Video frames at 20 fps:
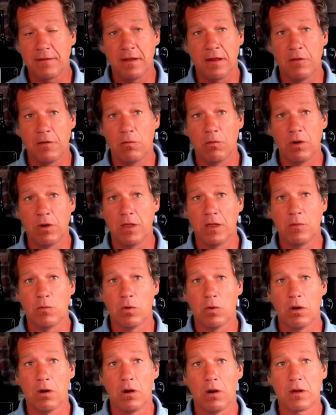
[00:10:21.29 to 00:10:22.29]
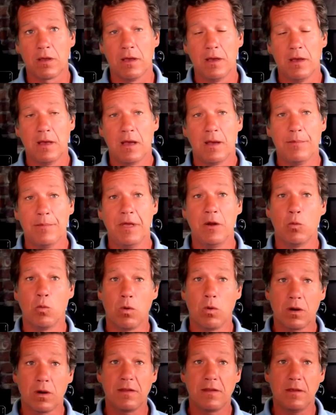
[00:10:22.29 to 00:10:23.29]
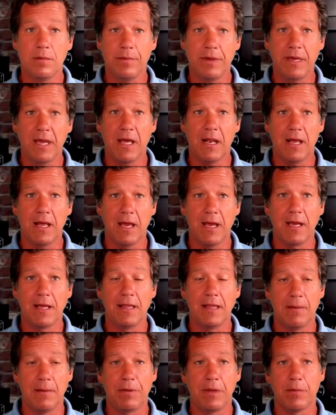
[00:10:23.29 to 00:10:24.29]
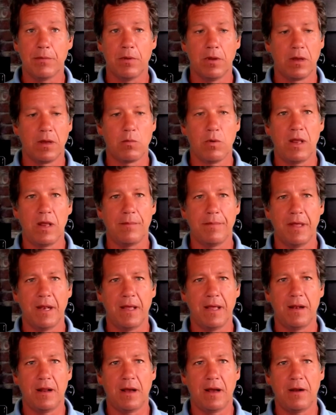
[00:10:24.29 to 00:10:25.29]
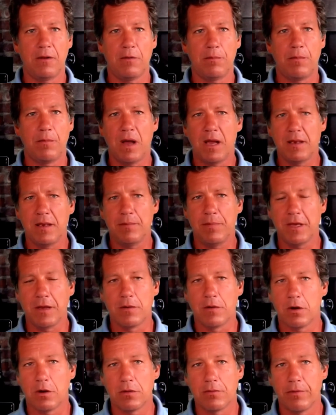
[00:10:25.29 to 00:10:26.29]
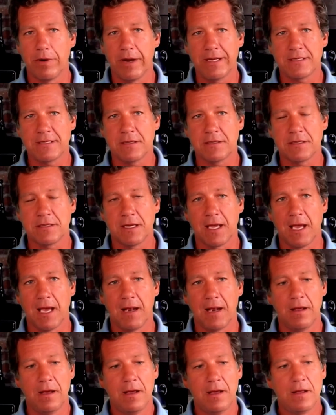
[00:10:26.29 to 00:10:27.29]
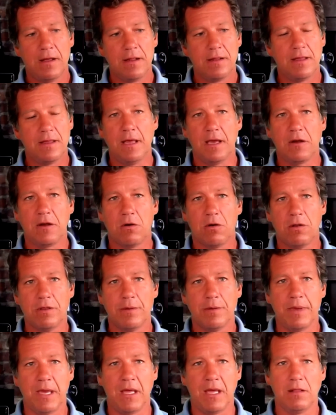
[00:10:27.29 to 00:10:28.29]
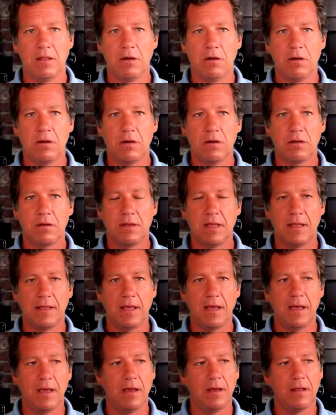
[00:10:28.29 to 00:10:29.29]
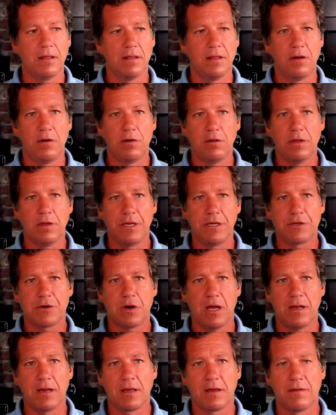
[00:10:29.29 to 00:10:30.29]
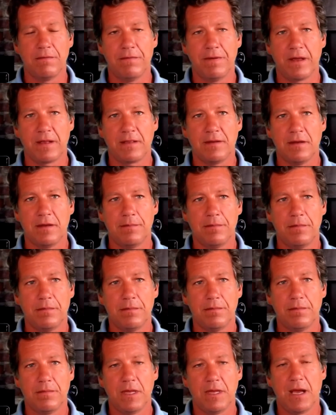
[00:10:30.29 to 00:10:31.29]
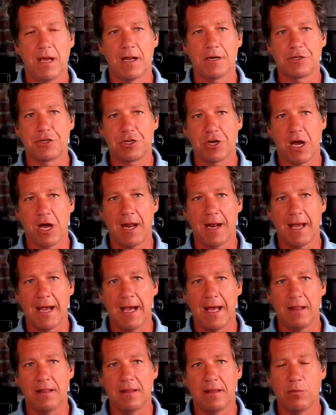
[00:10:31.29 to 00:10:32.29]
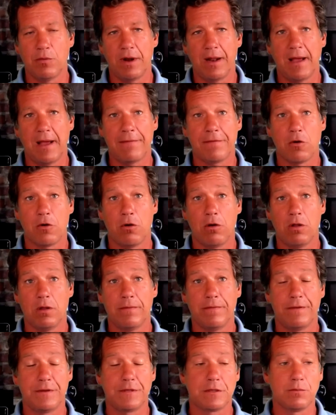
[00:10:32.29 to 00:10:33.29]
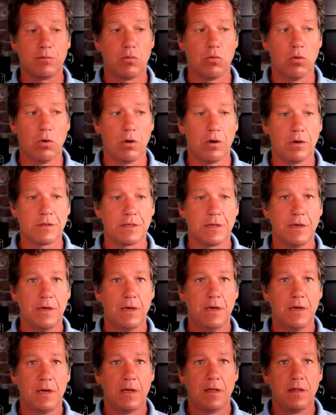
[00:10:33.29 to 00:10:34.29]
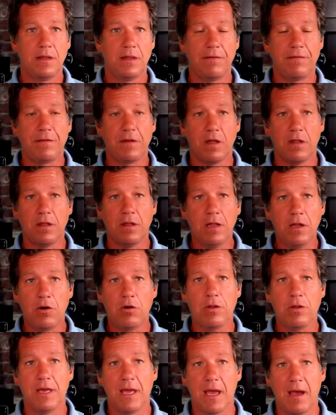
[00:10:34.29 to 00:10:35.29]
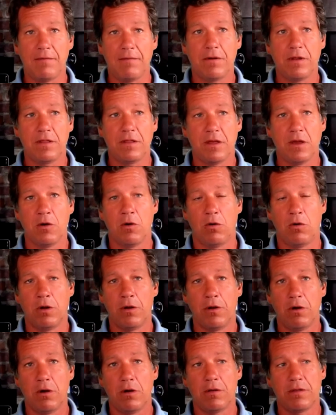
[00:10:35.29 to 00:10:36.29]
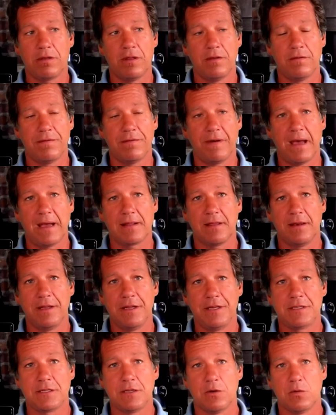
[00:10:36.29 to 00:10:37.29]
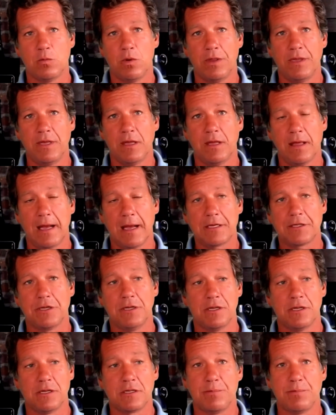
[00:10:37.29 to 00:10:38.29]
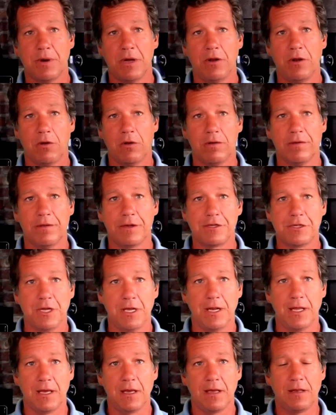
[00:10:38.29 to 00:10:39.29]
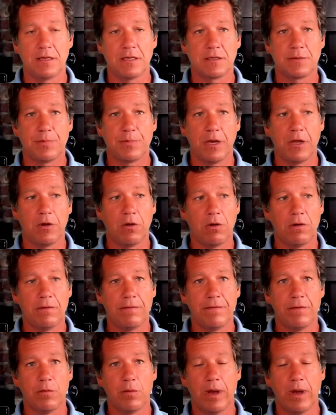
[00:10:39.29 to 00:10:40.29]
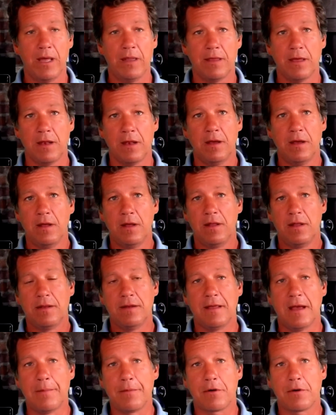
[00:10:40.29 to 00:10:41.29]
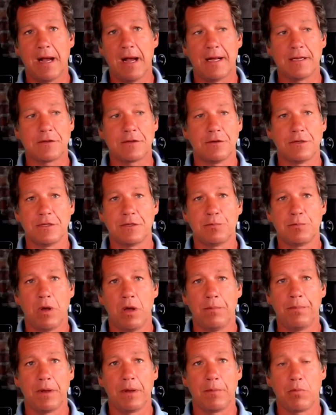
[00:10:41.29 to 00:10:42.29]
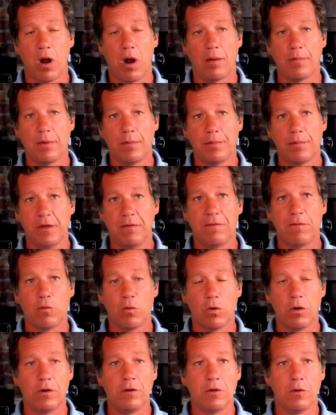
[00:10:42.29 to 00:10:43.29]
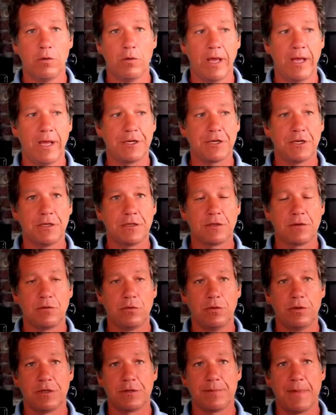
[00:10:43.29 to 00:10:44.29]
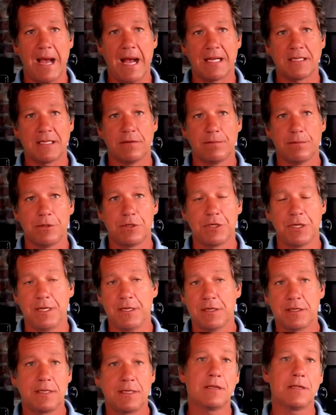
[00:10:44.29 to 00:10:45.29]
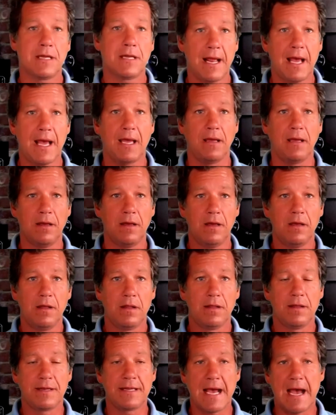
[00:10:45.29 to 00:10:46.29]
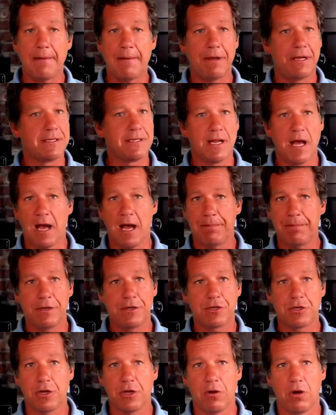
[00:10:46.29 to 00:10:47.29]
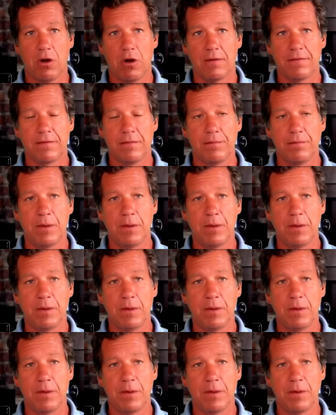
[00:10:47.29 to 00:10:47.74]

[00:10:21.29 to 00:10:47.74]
It didn't really work. I mean, it worked in the beginning, and then people were like, wait a minute, I don't mind being called racist again. Then they called him Hitler. Then they literally tried to convict him. He got shot at. They went after all of his supporters. They've done literally everything on earth. And the fact that he still won the election, despite all the cheating and despite all of the way that the Democrats are just pumping probably foreign donations through this massive machine, still today, the tap has not been shut off.